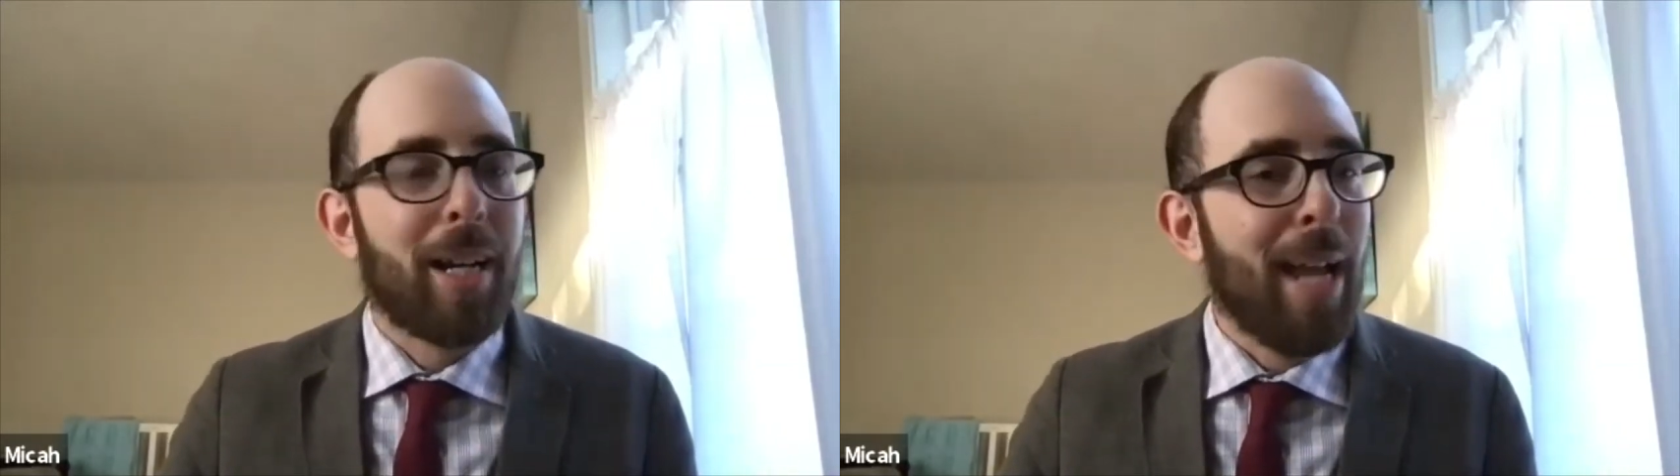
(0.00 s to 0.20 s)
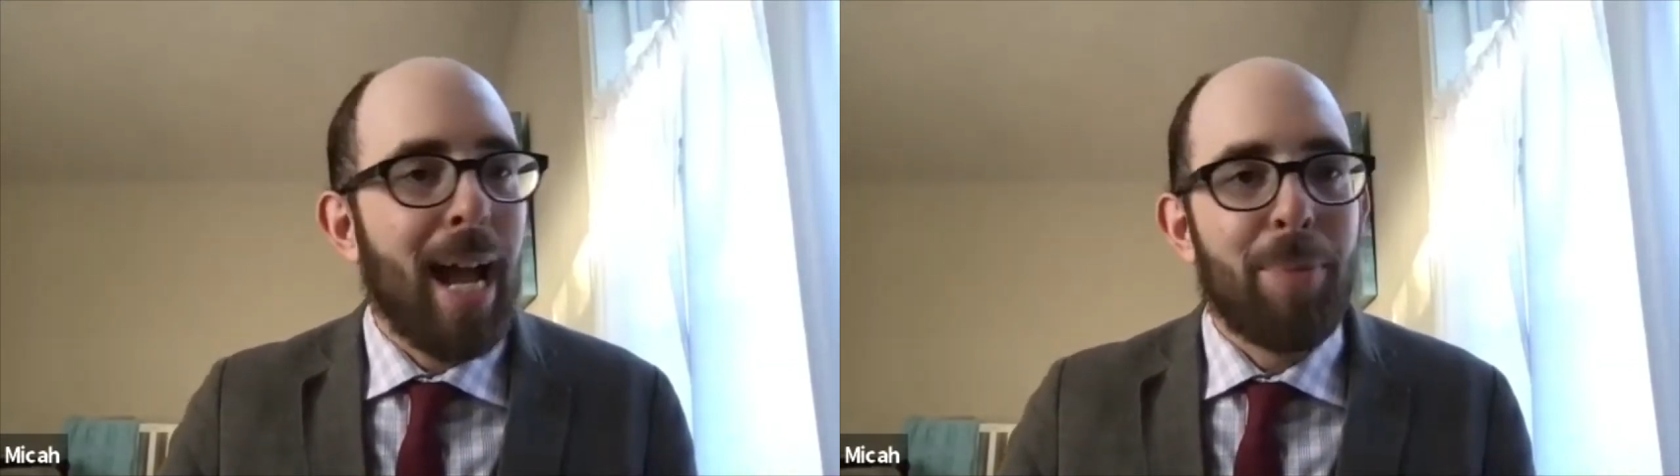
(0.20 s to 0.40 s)
going
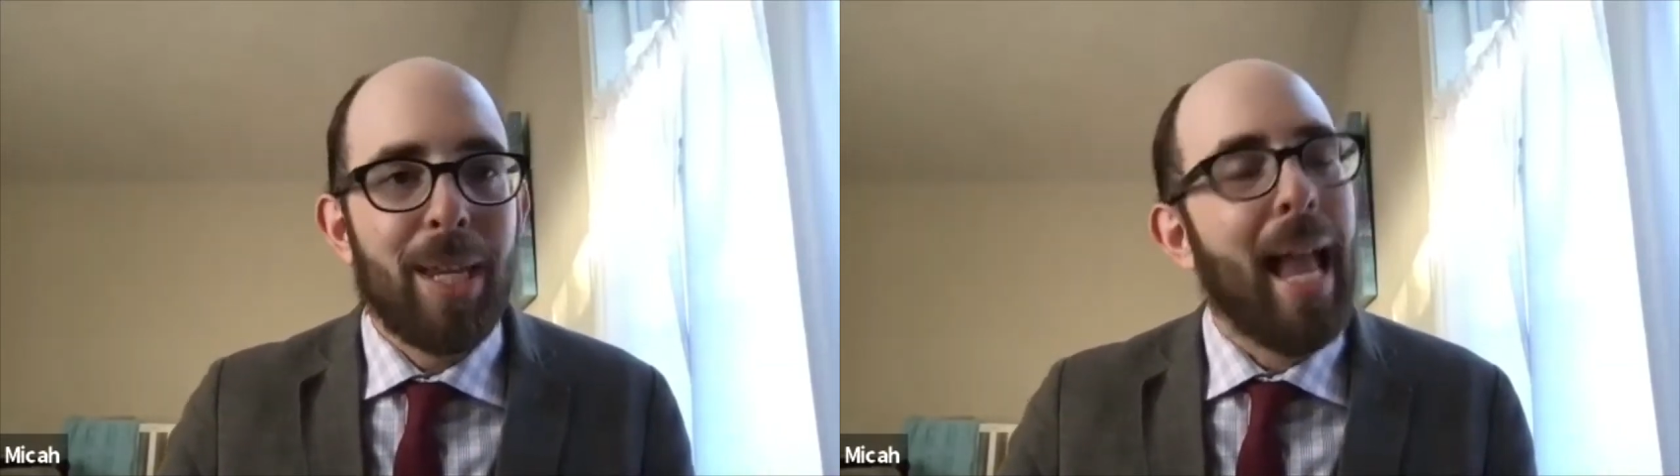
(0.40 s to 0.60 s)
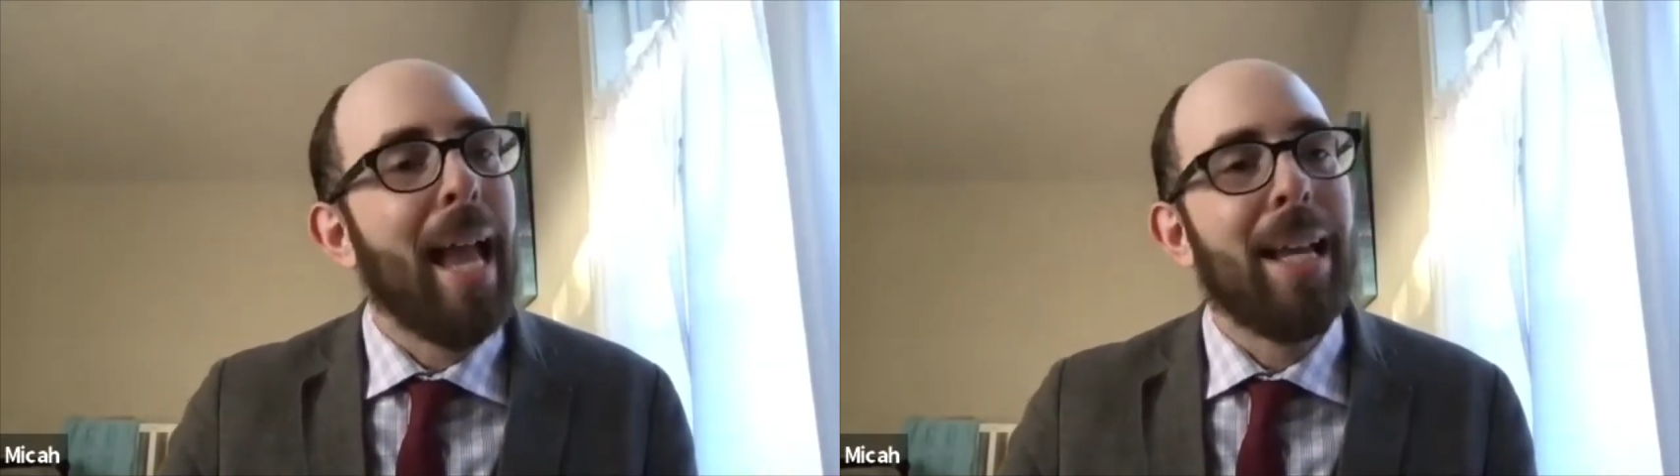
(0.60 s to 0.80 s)
to be happy
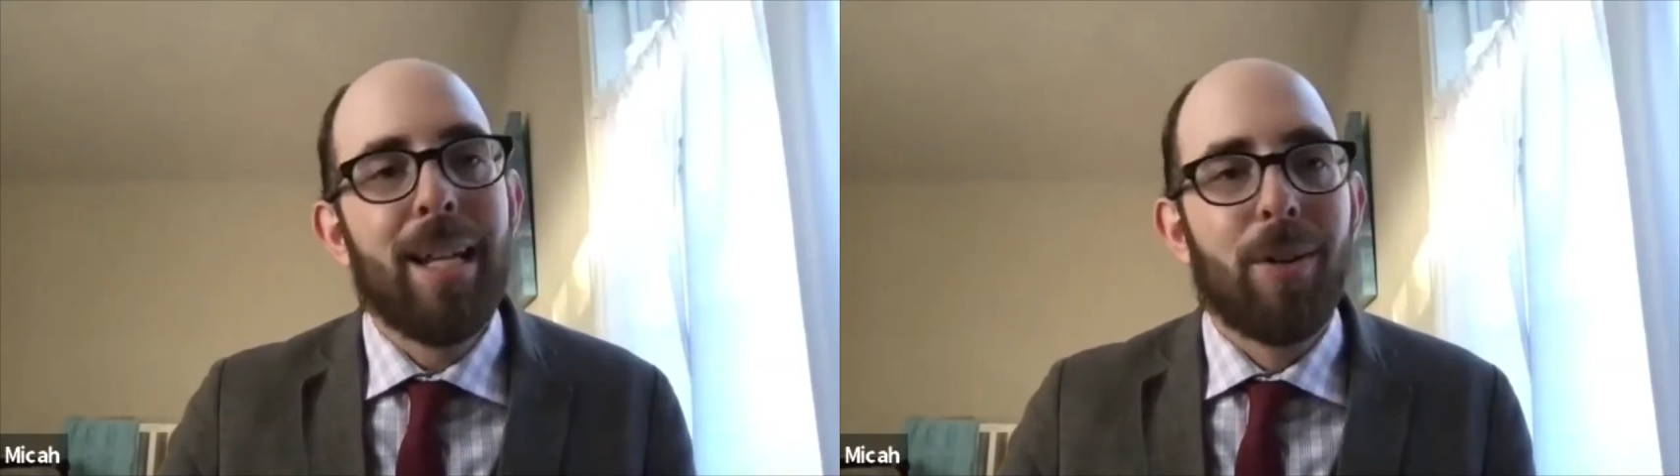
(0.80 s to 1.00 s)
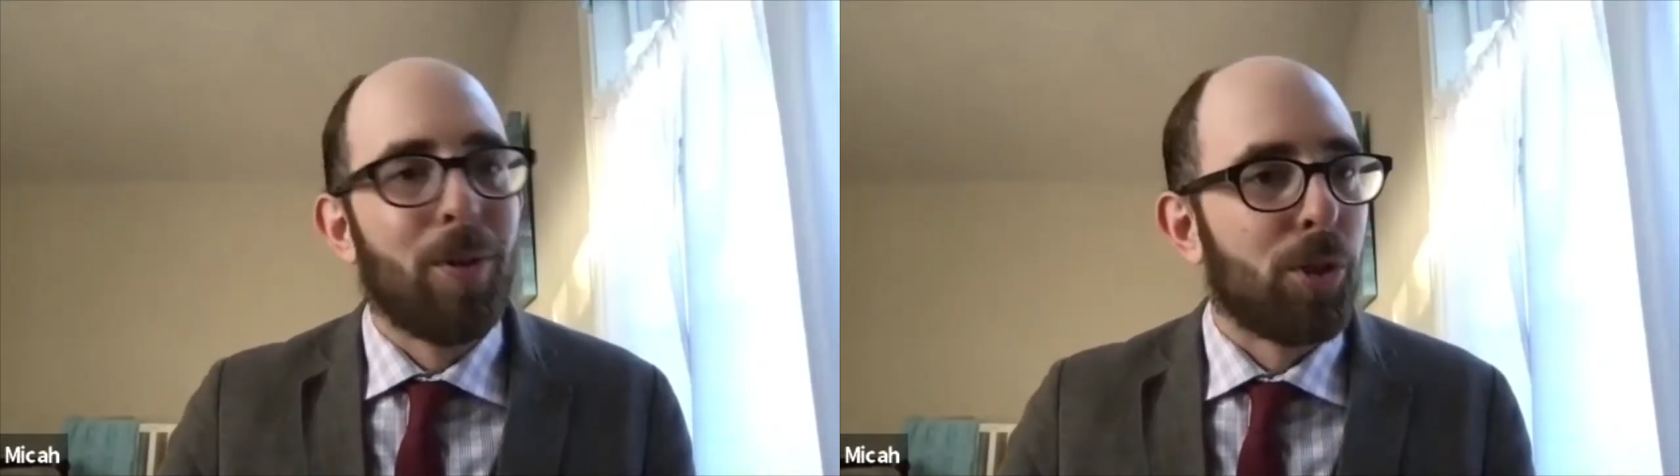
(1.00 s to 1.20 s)
at any
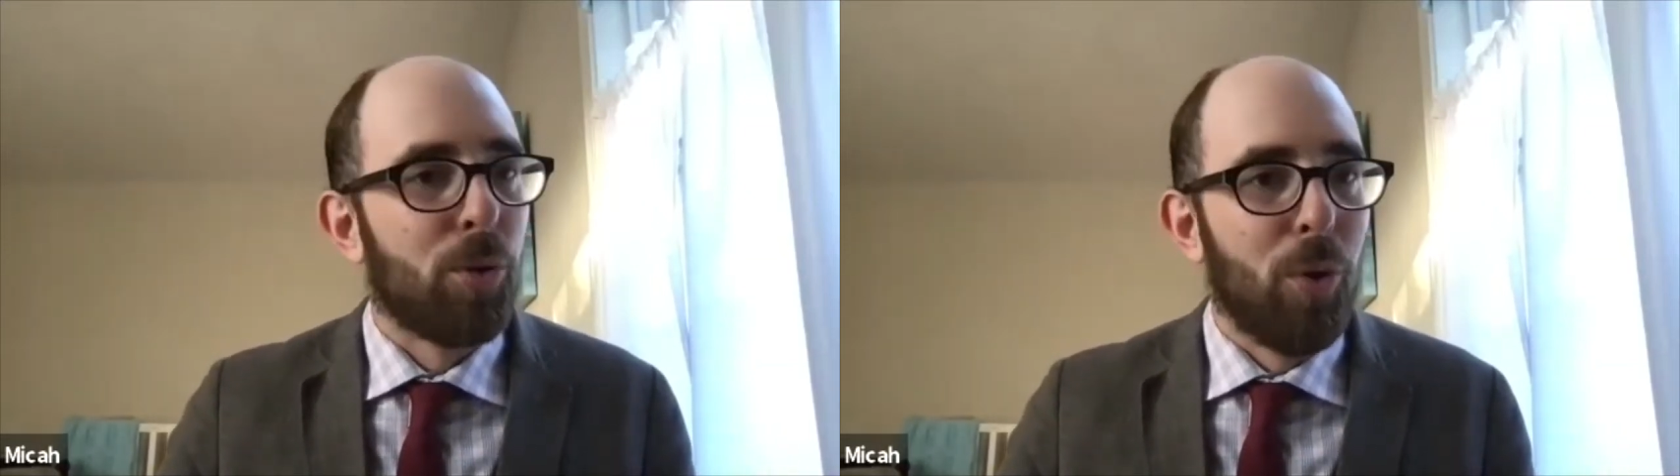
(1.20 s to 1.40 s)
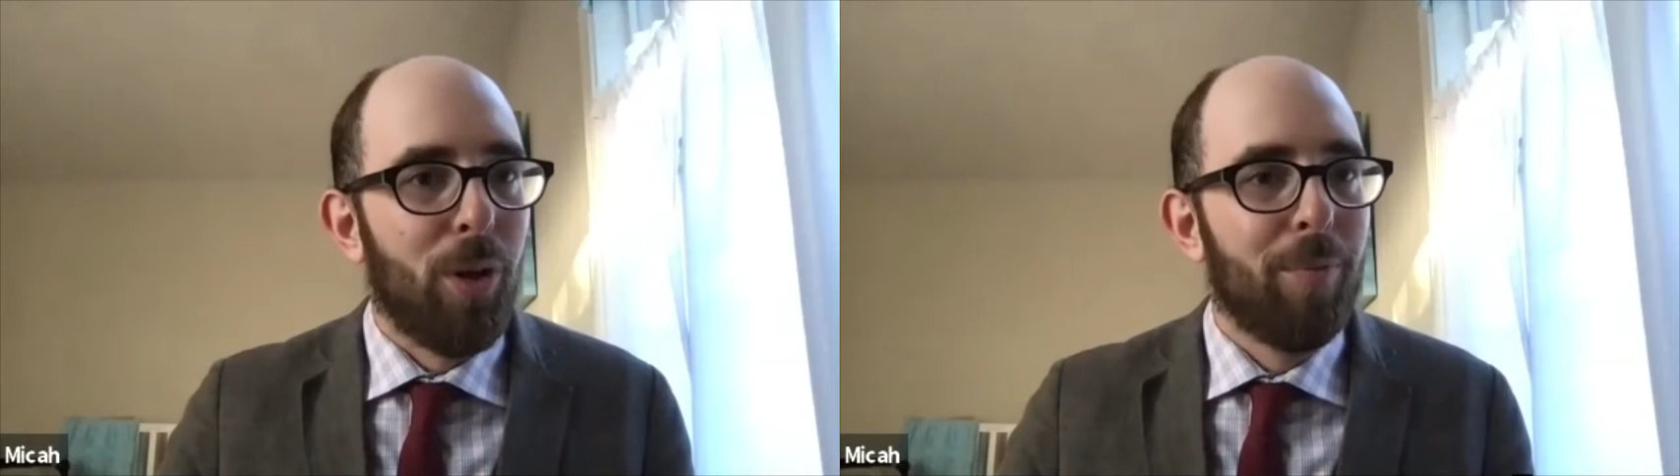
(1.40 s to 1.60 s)
other
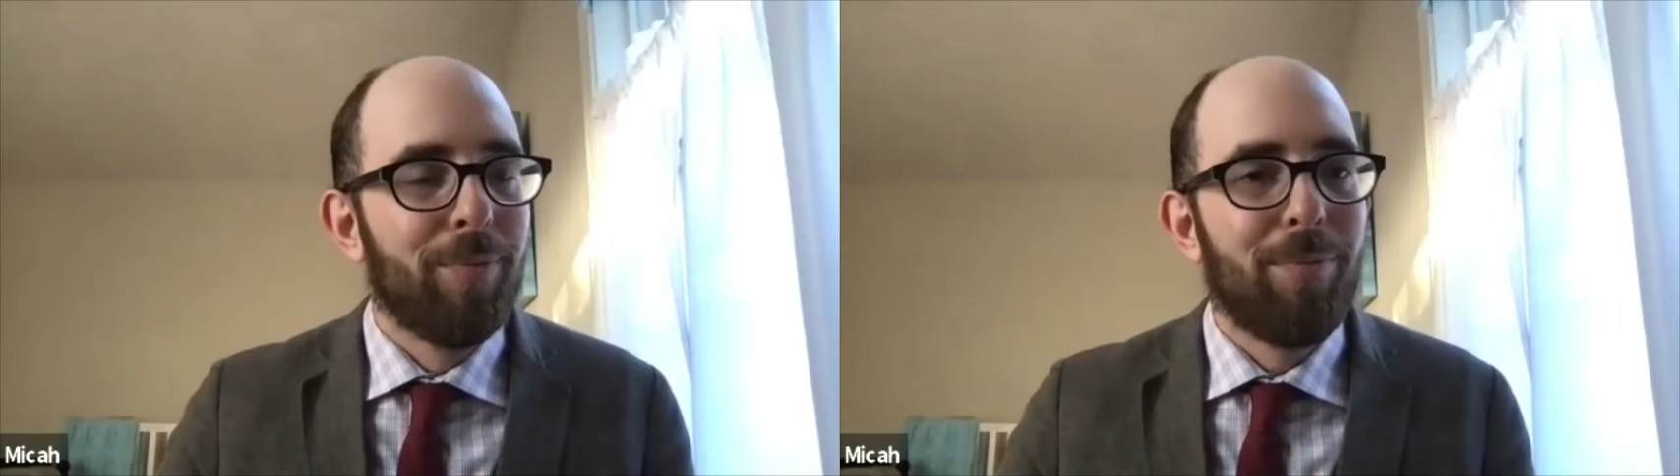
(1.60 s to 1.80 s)
school,